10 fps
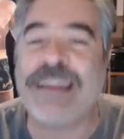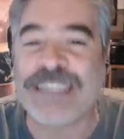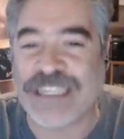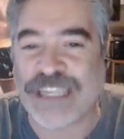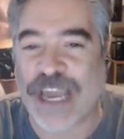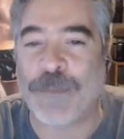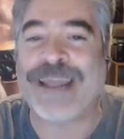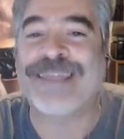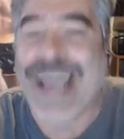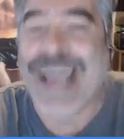and gentlemen,
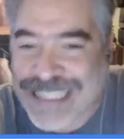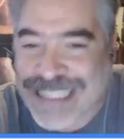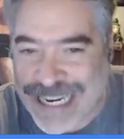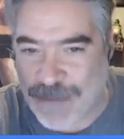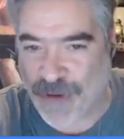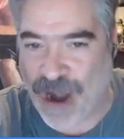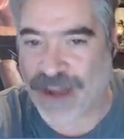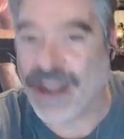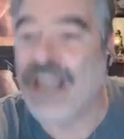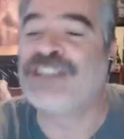that's a
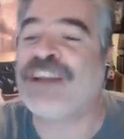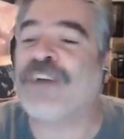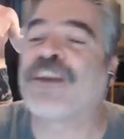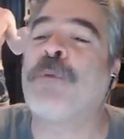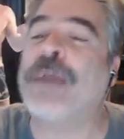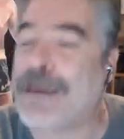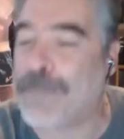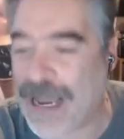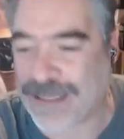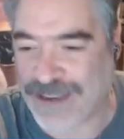Nimrod. Jeff, can we get
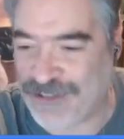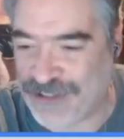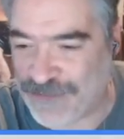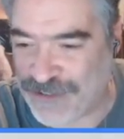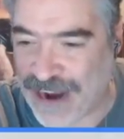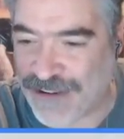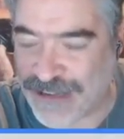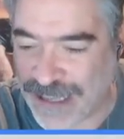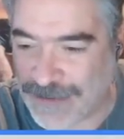back to this Jeff Jarrett thing?